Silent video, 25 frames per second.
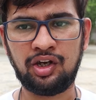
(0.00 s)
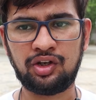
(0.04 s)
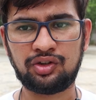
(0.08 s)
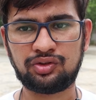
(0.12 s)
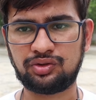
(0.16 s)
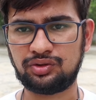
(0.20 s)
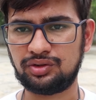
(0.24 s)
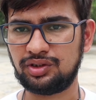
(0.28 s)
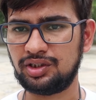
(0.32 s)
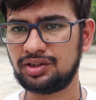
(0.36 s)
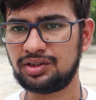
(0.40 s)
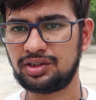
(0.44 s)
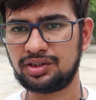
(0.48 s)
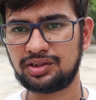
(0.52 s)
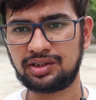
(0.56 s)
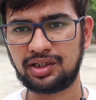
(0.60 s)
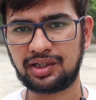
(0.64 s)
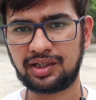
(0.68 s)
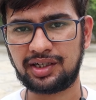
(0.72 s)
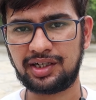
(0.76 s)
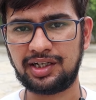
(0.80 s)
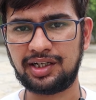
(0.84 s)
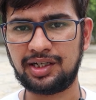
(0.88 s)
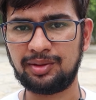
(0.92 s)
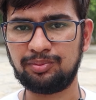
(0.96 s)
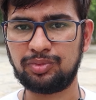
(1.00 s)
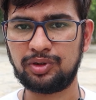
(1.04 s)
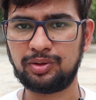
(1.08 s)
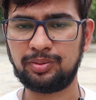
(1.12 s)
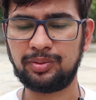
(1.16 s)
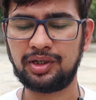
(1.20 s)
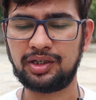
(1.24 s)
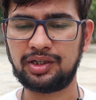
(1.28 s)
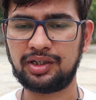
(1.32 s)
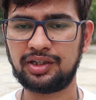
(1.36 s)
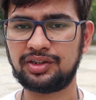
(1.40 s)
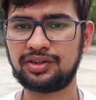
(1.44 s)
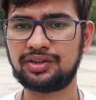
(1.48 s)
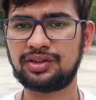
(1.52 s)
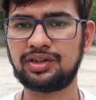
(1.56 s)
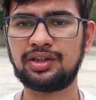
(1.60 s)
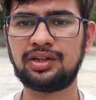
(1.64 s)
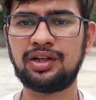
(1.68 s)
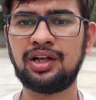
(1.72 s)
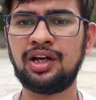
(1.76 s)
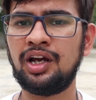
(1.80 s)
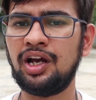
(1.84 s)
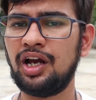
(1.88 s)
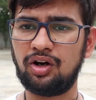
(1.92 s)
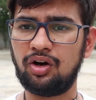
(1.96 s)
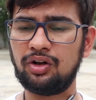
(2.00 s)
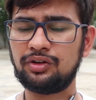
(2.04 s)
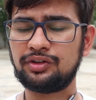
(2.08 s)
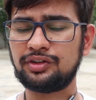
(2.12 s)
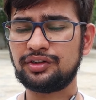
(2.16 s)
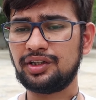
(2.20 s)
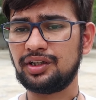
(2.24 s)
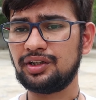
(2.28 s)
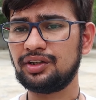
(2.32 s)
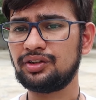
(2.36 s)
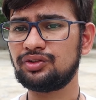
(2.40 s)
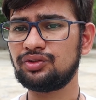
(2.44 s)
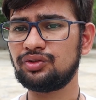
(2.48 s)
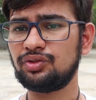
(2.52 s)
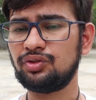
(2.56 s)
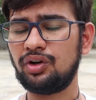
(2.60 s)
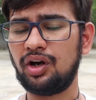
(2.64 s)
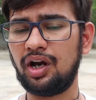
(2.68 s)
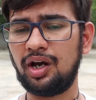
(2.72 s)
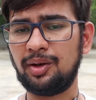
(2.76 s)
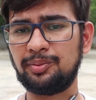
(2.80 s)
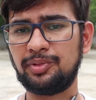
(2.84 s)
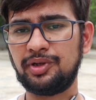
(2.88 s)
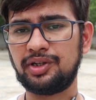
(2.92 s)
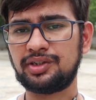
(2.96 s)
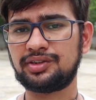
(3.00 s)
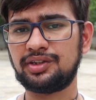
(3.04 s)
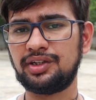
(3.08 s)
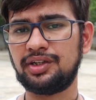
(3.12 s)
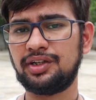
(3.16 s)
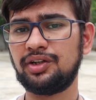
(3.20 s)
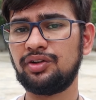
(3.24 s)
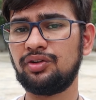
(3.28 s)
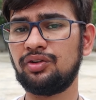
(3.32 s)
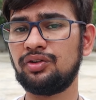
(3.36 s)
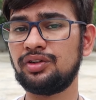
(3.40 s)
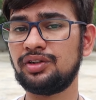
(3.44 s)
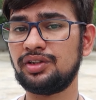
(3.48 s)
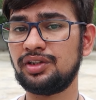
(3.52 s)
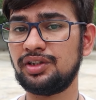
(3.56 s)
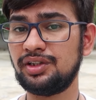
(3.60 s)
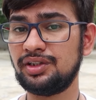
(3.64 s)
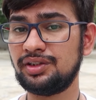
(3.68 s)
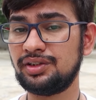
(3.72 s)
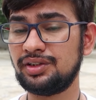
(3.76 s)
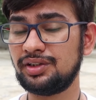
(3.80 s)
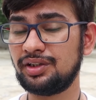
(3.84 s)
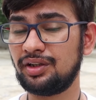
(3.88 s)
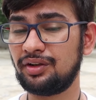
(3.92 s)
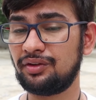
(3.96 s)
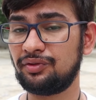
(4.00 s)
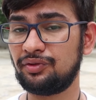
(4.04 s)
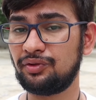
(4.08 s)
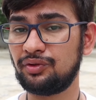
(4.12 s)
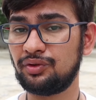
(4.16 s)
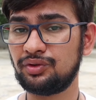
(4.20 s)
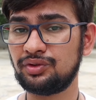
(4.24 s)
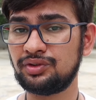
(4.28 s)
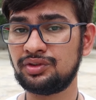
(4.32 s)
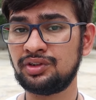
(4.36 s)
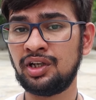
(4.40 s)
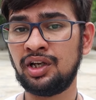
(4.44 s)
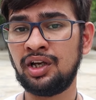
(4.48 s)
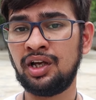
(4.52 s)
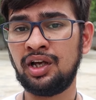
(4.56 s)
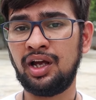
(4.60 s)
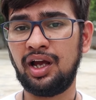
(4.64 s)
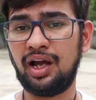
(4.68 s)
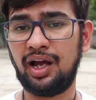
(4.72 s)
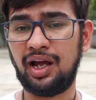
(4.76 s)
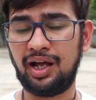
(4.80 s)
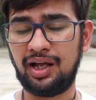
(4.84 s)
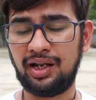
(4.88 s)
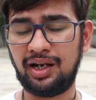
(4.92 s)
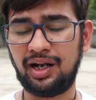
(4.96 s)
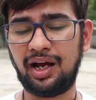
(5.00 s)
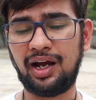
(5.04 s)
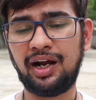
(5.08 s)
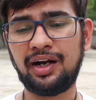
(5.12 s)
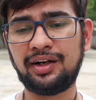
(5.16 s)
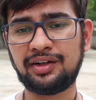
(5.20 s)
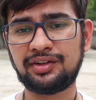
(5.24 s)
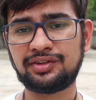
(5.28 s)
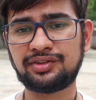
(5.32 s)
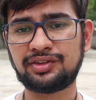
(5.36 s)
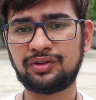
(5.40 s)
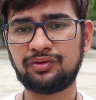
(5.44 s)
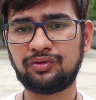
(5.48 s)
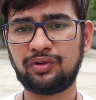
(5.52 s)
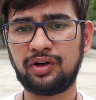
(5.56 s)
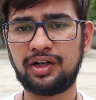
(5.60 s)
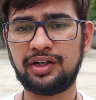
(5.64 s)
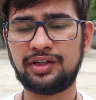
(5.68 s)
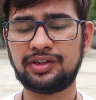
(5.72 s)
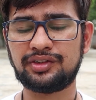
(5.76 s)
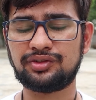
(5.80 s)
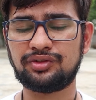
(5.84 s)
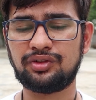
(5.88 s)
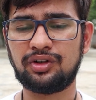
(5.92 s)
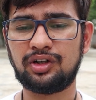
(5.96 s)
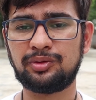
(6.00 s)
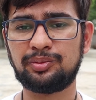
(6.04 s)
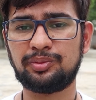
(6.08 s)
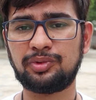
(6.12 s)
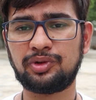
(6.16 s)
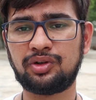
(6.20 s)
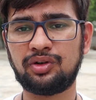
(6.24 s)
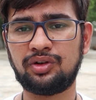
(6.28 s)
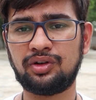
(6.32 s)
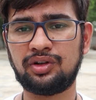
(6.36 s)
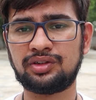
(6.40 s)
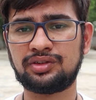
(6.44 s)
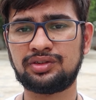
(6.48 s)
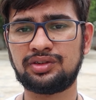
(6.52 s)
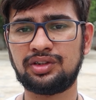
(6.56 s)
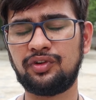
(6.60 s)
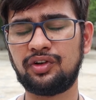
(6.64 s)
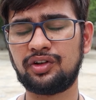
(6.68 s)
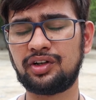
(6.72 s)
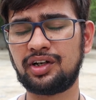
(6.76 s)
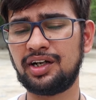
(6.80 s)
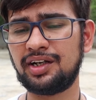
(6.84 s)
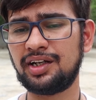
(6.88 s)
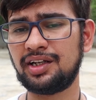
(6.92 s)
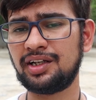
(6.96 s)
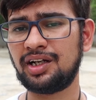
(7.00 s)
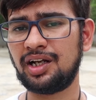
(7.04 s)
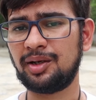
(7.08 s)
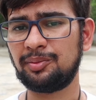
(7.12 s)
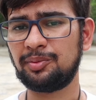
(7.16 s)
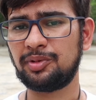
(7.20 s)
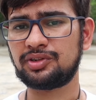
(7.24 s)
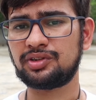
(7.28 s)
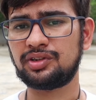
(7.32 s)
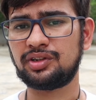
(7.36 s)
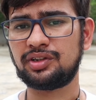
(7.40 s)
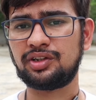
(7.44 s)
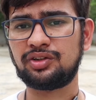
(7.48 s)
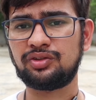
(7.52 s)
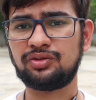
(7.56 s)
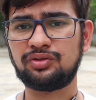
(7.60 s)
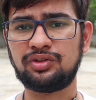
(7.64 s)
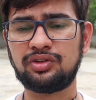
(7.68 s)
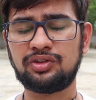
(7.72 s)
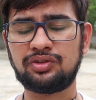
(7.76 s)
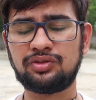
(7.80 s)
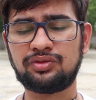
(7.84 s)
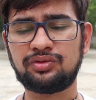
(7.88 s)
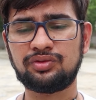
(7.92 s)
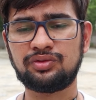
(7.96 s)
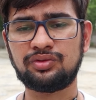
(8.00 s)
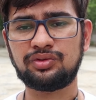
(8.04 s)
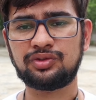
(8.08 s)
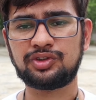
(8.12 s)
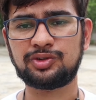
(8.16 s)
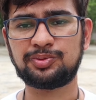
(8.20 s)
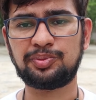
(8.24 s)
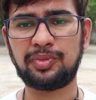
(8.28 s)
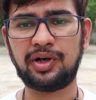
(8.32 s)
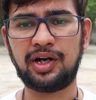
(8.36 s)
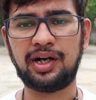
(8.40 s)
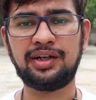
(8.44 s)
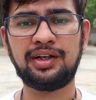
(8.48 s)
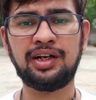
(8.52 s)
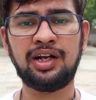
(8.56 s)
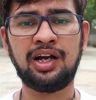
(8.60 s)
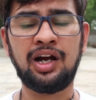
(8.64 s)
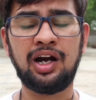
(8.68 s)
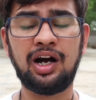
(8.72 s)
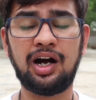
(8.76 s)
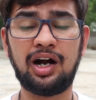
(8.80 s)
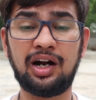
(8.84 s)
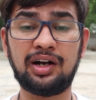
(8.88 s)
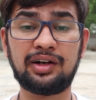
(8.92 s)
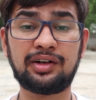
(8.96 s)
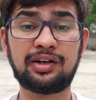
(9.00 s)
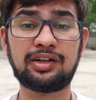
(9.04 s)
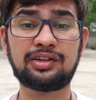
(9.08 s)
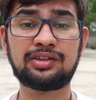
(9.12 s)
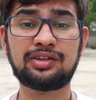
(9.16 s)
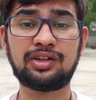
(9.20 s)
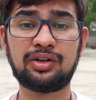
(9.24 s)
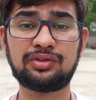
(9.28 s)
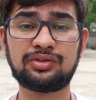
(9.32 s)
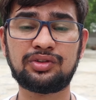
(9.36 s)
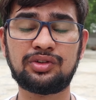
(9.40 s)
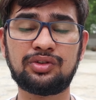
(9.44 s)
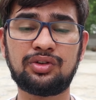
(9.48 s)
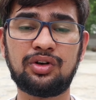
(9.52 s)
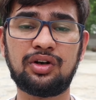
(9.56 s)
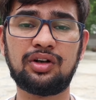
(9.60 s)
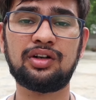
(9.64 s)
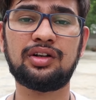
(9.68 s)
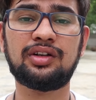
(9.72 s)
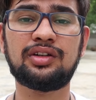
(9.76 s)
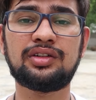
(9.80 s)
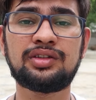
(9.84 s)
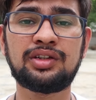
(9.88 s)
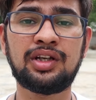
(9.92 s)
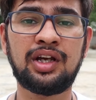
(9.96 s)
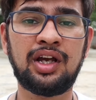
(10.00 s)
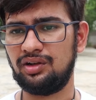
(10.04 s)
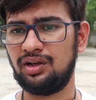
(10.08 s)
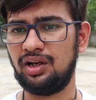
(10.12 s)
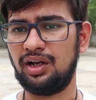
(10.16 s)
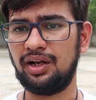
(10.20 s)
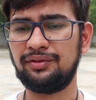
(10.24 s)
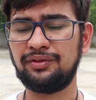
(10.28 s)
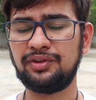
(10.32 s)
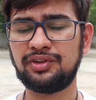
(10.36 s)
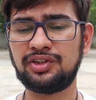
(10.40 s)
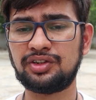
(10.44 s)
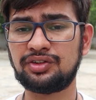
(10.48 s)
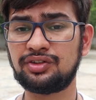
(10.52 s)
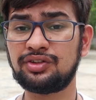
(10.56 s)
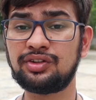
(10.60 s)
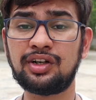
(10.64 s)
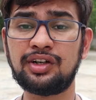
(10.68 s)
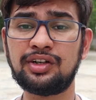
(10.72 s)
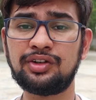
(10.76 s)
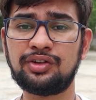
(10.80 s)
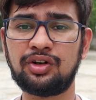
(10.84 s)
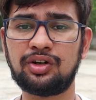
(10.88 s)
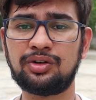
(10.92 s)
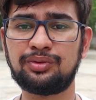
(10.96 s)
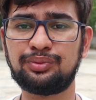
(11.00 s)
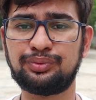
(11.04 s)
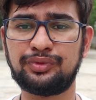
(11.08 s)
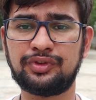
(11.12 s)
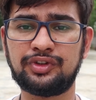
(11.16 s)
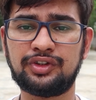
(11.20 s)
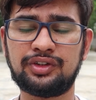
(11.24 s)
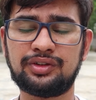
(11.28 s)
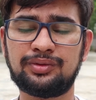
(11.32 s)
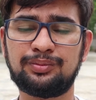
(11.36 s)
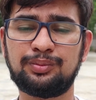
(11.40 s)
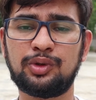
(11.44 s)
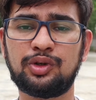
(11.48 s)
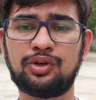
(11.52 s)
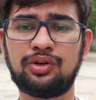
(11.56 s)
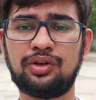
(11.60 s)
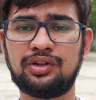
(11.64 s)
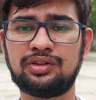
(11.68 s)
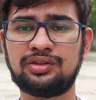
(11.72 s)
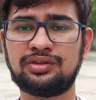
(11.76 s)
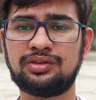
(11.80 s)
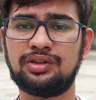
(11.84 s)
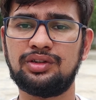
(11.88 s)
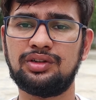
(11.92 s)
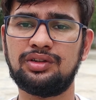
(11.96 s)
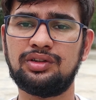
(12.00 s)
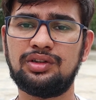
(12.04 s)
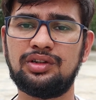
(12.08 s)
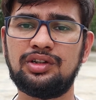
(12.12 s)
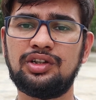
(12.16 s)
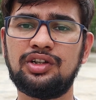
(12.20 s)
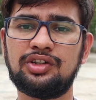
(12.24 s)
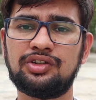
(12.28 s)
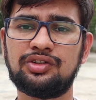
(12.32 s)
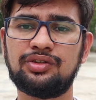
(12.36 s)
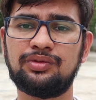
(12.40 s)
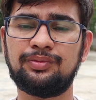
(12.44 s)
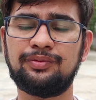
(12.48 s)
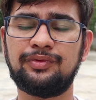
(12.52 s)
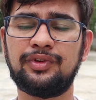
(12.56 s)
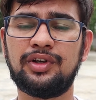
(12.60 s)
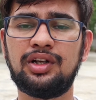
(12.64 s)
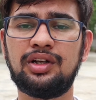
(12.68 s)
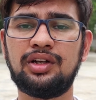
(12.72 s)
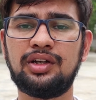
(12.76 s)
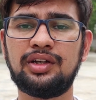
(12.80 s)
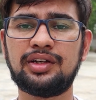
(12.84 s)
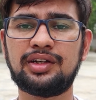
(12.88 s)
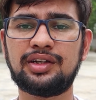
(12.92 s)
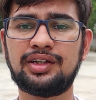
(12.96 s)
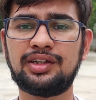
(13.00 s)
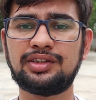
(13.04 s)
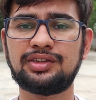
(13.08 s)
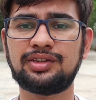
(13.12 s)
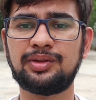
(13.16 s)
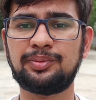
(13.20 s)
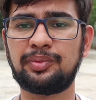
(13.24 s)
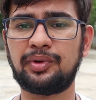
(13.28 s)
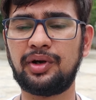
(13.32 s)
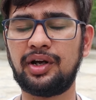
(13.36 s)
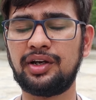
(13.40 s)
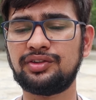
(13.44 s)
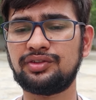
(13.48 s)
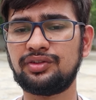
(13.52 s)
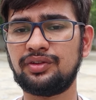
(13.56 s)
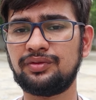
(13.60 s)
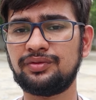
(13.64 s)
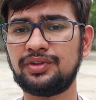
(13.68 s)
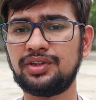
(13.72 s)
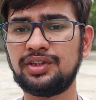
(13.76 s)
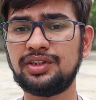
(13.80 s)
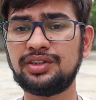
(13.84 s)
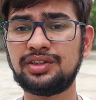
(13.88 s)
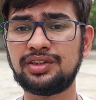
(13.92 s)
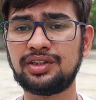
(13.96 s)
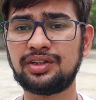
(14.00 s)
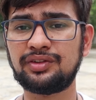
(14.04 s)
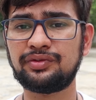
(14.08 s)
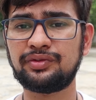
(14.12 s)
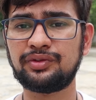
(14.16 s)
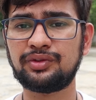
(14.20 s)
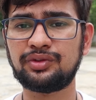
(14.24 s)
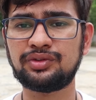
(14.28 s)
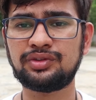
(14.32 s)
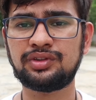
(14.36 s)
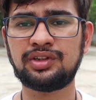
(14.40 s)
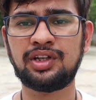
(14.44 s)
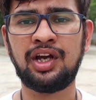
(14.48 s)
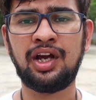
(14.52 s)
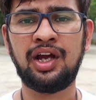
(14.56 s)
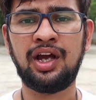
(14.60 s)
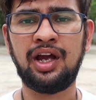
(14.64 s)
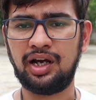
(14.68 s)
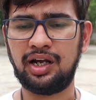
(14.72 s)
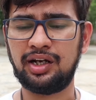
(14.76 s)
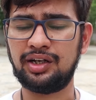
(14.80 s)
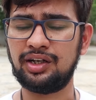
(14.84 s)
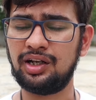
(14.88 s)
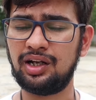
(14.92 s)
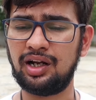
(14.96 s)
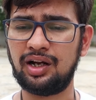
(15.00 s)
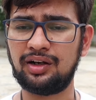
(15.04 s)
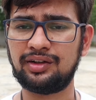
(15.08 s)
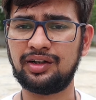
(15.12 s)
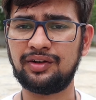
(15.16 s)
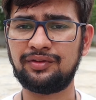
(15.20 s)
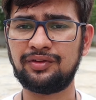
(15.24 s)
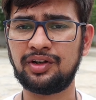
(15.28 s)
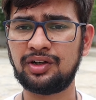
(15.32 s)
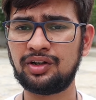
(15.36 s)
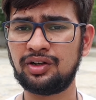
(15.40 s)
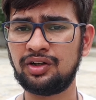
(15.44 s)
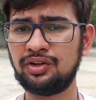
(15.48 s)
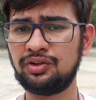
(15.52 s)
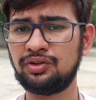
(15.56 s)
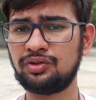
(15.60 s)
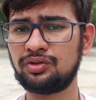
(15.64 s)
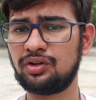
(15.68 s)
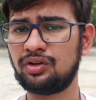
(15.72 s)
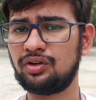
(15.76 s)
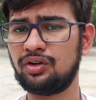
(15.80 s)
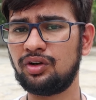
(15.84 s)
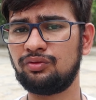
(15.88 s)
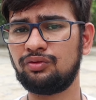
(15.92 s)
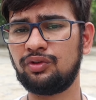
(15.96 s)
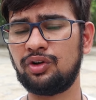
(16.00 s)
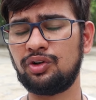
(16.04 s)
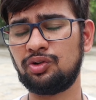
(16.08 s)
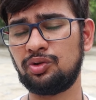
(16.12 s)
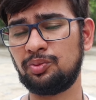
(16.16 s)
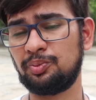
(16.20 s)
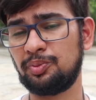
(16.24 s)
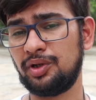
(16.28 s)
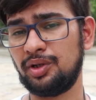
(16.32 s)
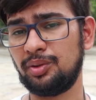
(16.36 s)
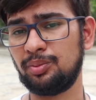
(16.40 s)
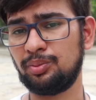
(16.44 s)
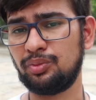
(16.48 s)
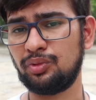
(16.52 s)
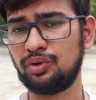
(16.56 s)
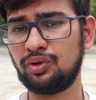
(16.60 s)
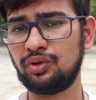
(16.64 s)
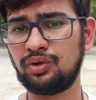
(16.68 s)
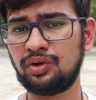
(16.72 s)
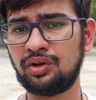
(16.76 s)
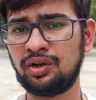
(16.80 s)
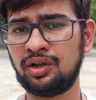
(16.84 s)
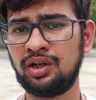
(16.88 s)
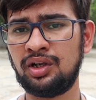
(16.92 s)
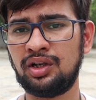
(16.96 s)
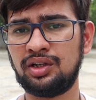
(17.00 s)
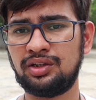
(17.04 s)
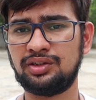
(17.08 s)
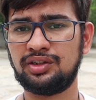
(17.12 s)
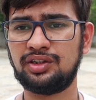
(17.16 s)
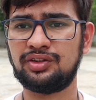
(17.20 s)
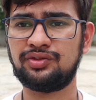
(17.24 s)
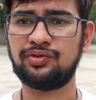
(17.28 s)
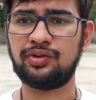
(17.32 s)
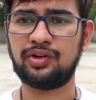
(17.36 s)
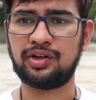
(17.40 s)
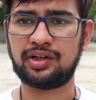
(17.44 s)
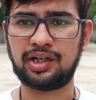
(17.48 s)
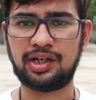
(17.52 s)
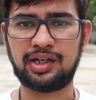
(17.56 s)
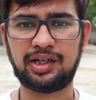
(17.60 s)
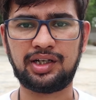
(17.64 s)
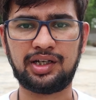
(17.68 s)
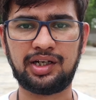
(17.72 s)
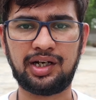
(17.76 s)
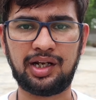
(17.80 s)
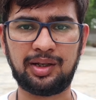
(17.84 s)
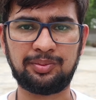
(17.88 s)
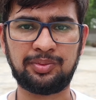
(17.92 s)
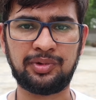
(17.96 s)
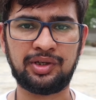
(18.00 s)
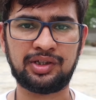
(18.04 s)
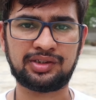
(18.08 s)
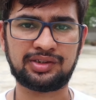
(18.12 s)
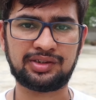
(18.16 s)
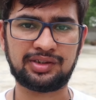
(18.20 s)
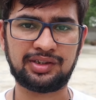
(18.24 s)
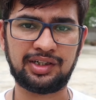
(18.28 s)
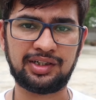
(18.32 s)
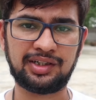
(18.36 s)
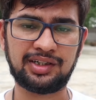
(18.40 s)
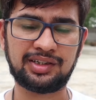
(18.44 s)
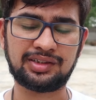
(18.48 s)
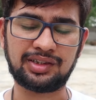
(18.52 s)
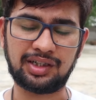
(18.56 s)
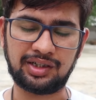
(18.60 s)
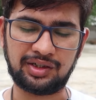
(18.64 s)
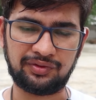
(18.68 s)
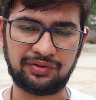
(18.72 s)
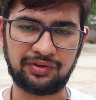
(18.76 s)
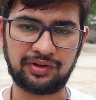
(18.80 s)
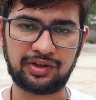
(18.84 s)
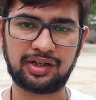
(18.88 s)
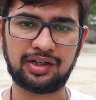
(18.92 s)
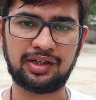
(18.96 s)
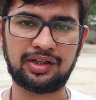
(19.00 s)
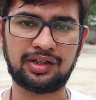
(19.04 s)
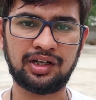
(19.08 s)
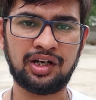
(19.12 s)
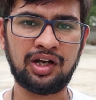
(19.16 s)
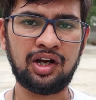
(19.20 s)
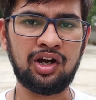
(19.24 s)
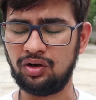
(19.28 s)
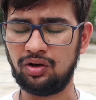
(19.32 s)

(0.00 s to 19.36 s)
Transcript: So this is the great implementation. Also there is no IPX rating on these earphones, and I understand why it is not, because for getting an IPX rating you need to spend $100,000, and which is really not worth, because this will increase the price of these earphones, and definitely you don't want to pay more just for getting an IPX rating certificate.